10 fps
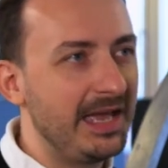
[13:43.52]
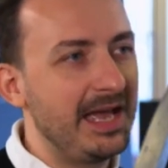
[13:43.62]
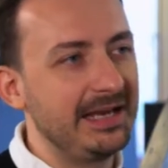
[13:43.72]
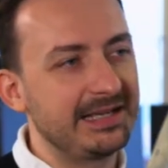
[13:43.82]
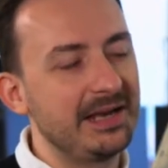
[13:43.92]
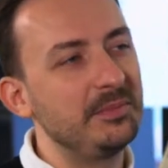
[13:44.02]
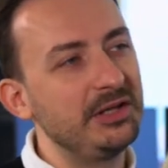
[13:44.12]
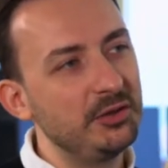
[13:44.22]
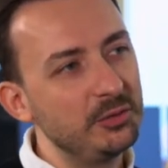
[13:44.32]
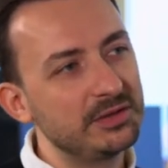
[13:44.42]
and can be
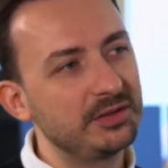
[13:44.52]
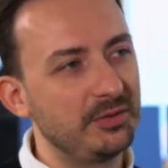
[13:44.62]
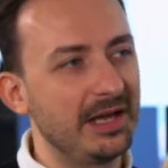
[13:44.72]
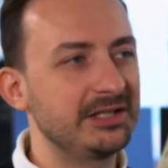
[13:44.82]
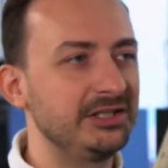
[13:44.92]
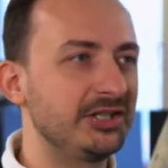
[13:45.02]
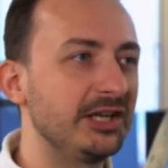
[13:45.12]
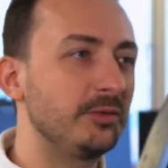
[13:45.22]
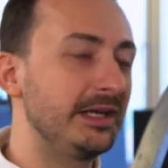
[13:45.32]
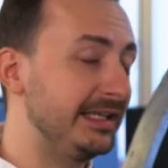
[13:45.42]
used to actually
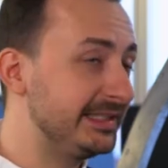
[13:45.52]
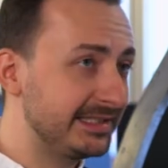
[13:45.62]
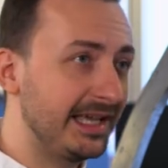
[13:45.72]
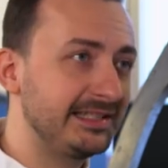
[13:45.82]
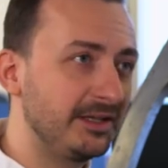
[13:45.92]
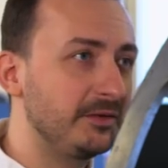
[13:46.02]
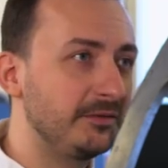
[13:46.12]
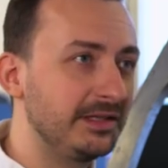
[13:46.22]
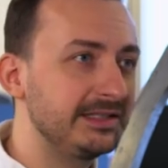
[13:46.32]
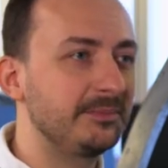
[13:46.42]
generate insights out of
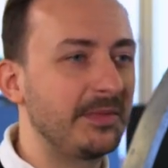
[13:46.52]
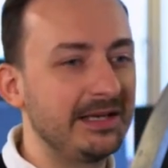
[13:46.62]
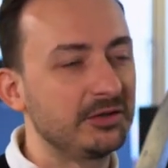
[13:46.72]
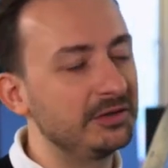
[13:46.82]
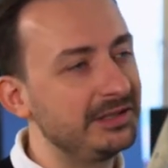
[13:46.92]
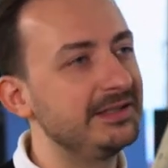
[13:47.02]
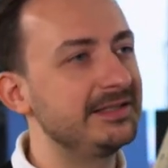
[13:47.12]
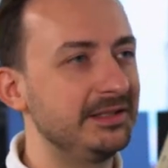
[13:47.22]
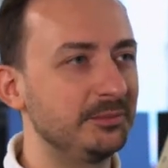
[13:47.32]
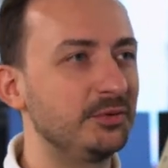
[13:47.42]
this and
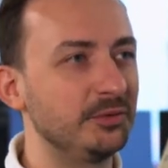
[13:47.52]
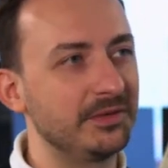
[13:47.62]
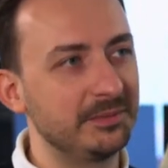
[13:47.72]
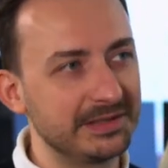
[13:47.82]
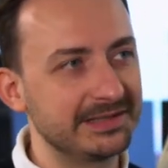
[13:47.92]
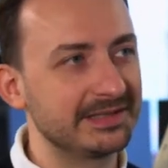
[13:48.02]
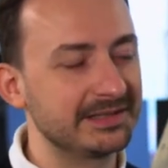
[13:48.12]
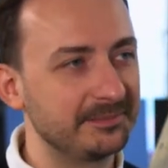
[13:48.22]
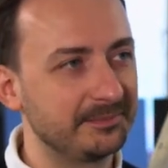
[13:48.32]
continuously improve the business.